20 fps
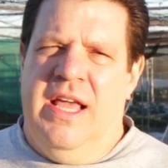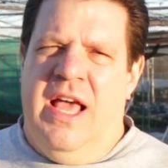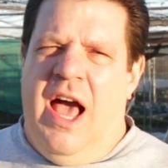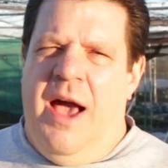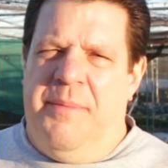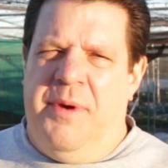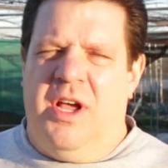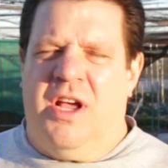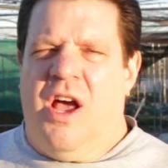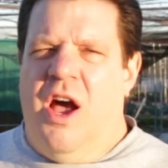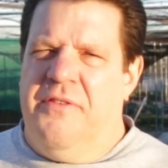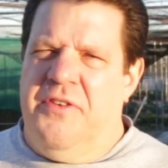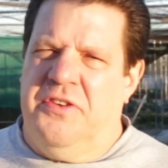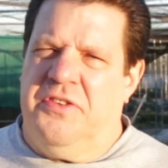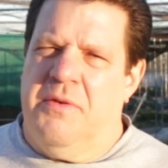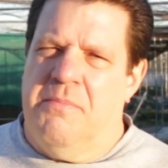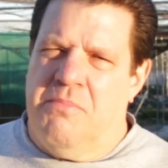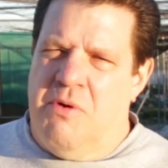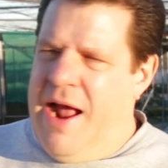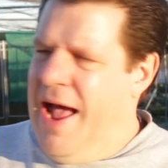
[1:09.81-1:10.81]
I'm going to cover
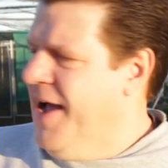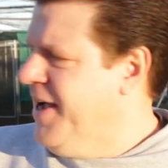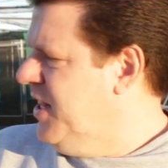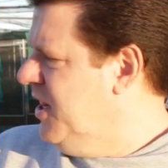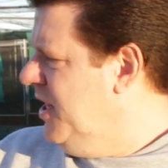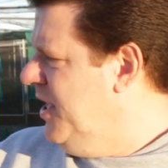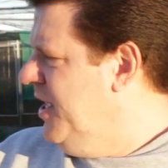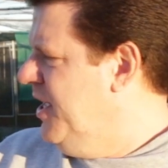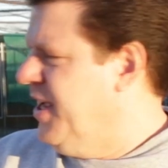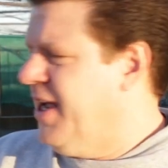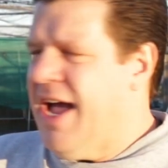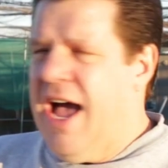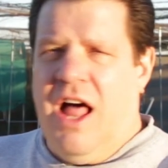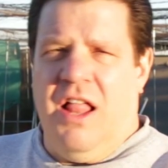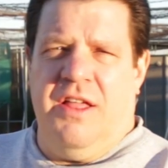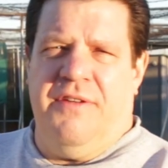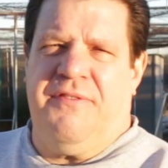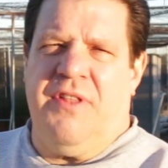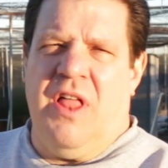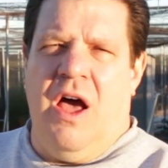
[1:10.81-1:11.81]
some broccoli and
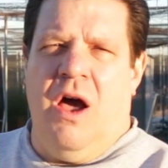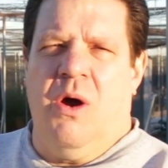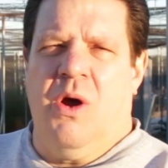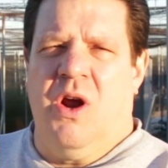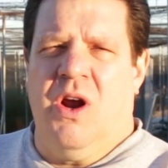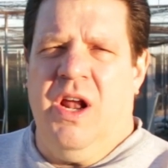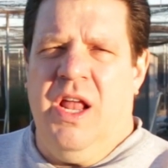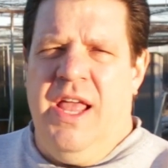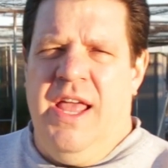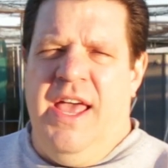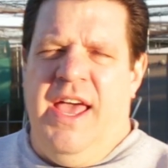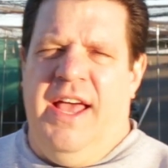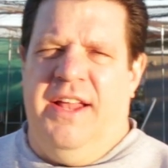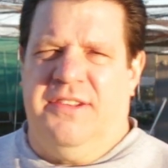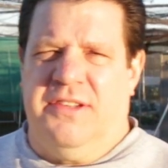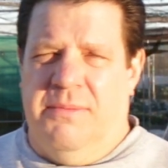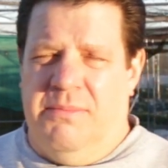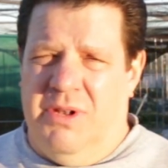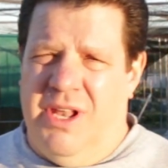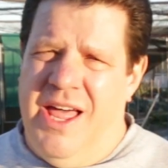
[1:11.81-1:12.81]
cauliflower
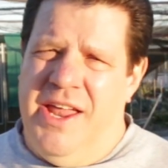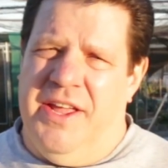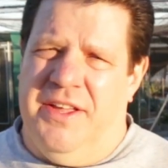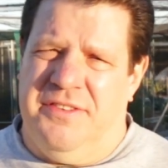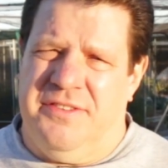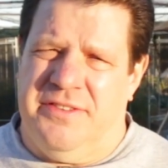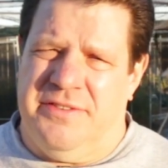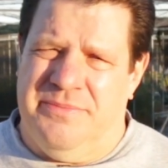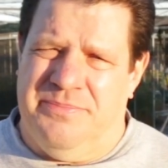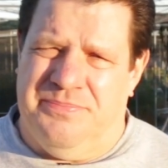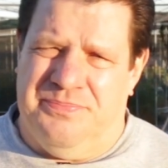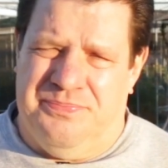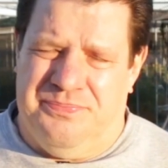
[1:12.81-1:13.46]
and some lettuce.